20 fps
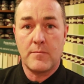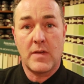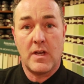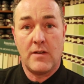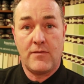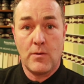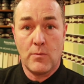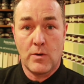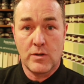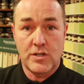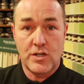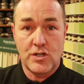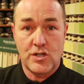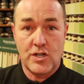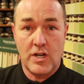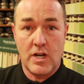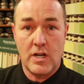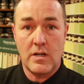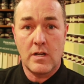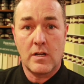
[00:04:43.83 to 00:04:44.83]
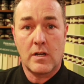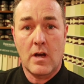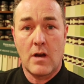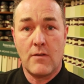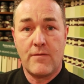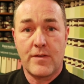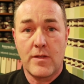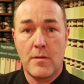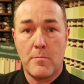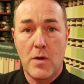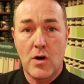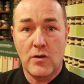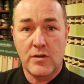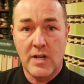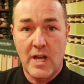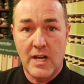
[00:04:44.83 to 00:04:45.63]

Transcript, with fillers: if you want a sheen go for the modern